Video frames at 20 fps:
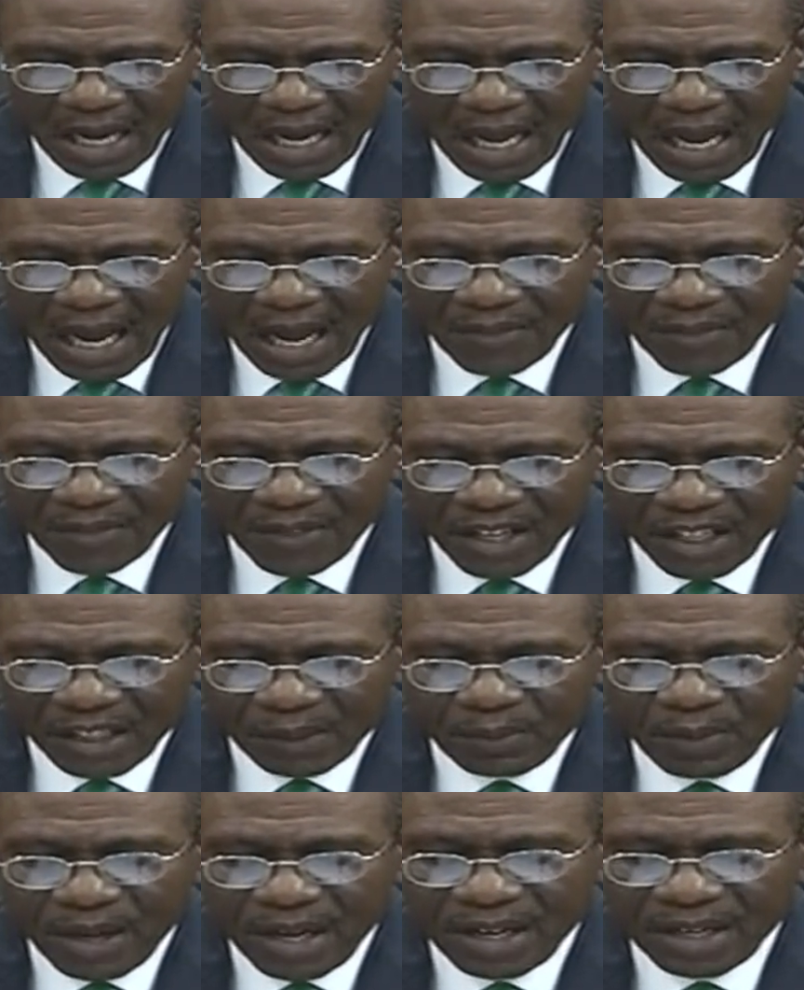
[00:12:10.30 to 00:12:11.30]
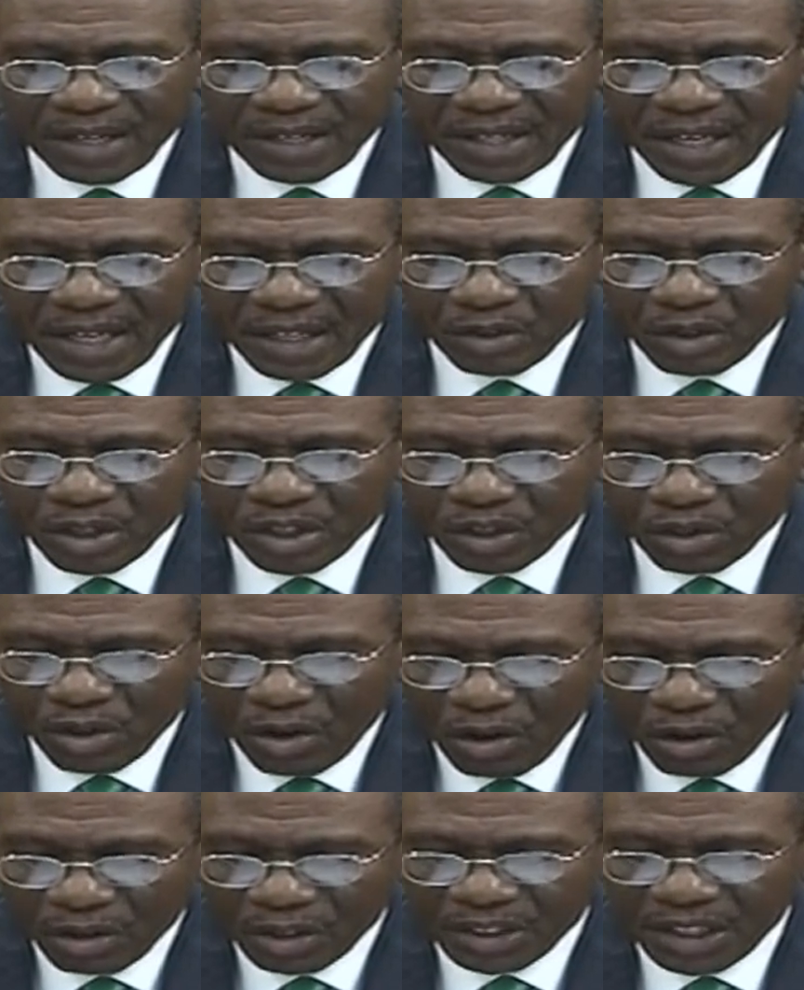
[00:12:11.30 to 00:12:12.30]
and this may indeed
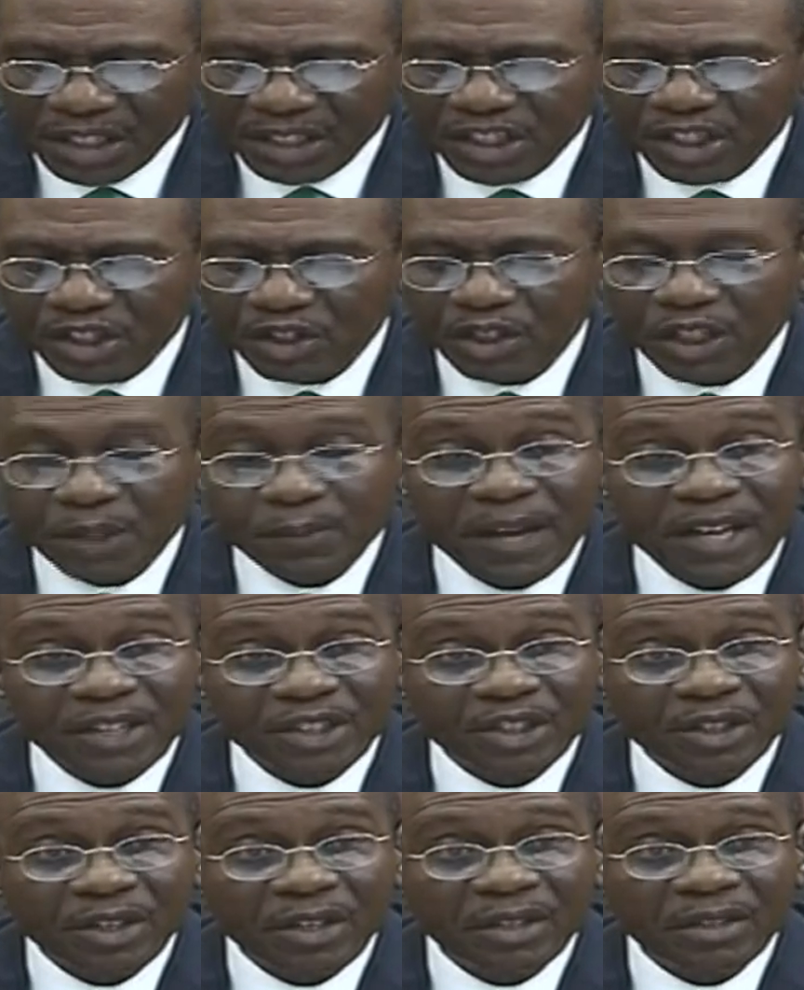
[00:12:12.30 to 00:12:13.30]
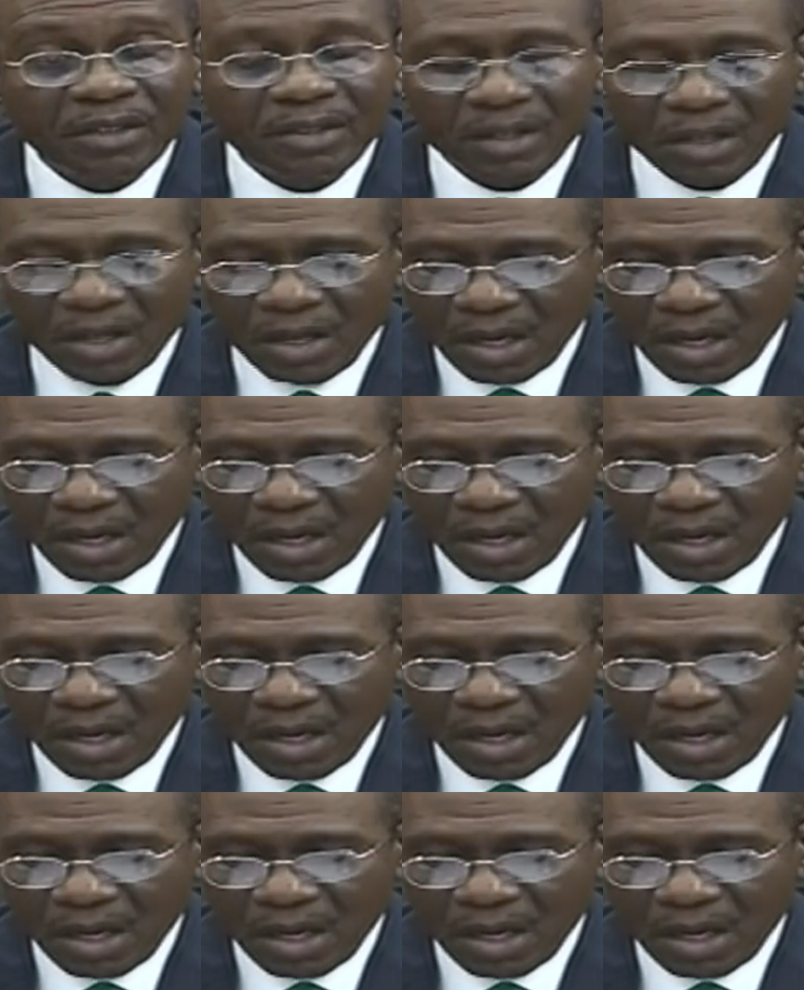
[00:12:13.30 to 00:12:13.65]
result in the suspension